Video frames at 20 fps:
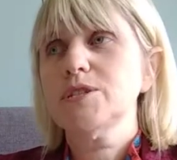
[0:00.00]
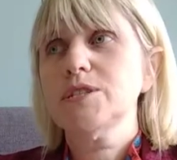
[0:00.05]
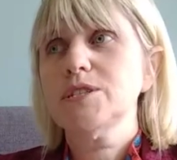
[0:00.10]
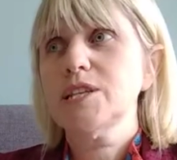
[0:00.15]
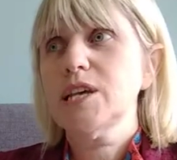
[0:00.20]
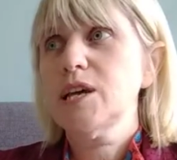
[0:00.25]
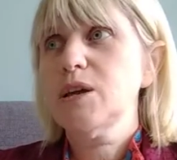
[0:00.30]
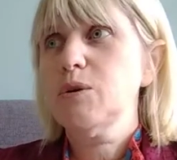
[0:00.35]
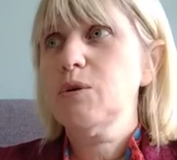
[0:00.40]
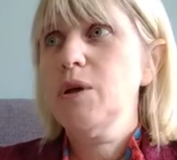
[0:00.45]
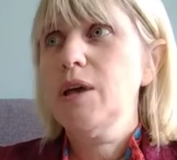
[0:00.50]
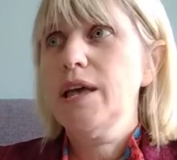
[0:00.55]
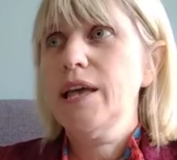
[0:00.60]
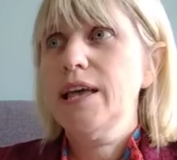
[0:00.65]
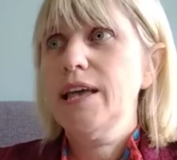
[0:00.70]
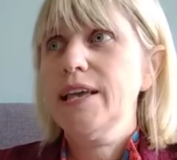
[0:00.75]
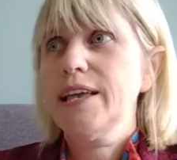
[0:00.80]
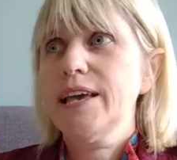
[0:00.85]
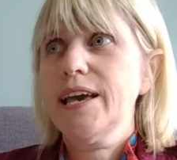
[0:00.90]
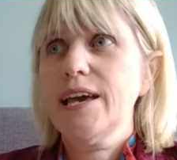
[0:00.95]
So
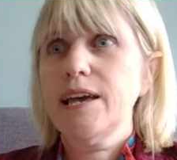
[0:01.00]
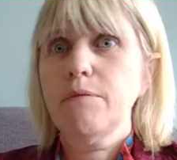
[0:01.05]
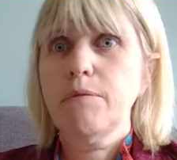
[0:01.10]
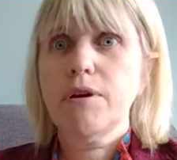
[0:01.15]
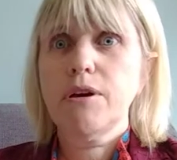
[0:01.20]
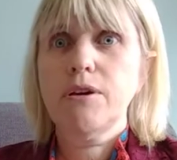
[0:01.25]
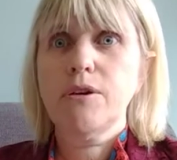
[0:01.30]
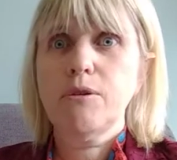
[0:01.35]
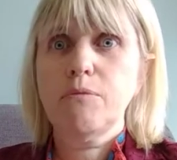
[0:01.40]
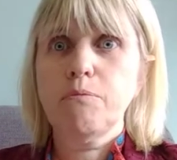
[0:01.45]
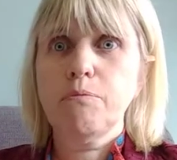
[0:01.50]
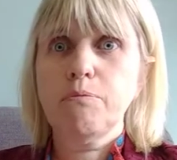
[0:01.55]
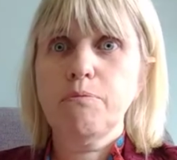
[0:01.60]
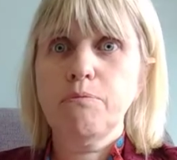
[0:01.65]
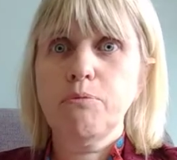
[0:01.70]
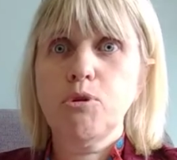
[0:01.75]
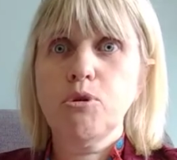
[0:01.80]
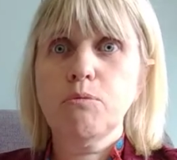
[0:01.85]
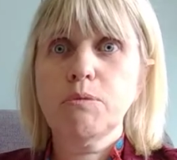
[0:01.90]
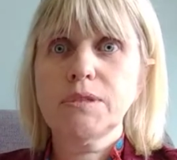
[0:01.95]
came home, bought